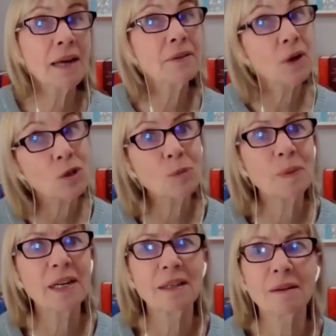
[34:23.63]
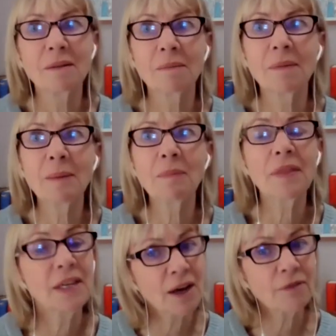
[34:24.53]
and the hospital. My
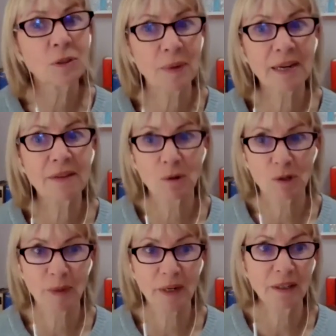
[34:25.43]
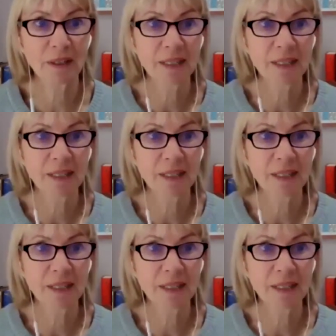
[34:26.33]
mother loved being in the hospital.